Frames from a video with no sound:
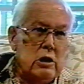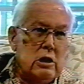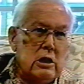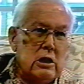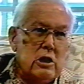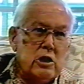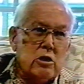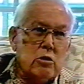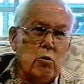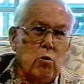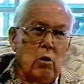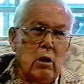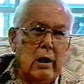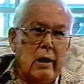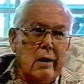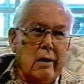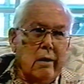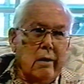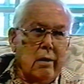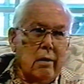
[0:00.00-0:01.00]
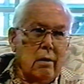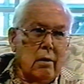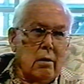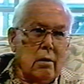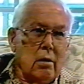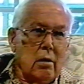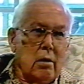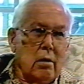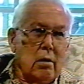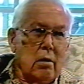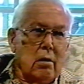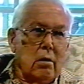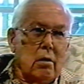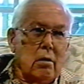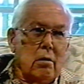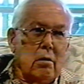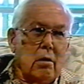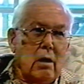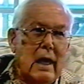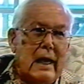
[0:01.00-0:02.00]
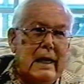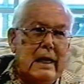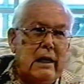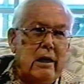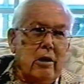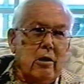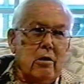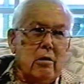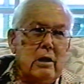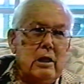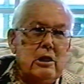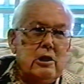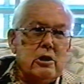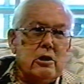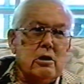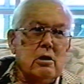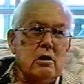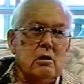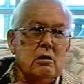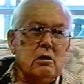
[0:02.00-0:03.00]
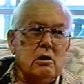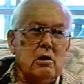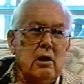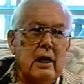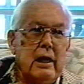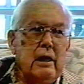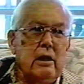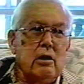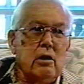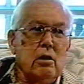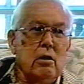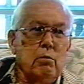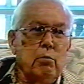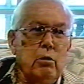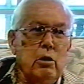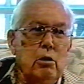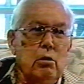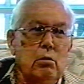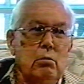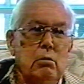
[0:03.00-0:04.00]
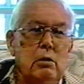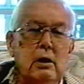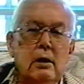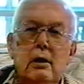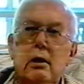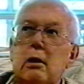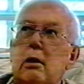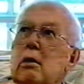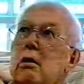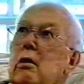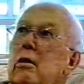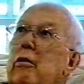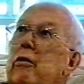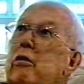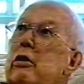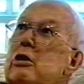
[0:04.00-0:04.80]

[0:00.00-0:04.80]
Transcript: is square, 90 degrees to the length of the broom. This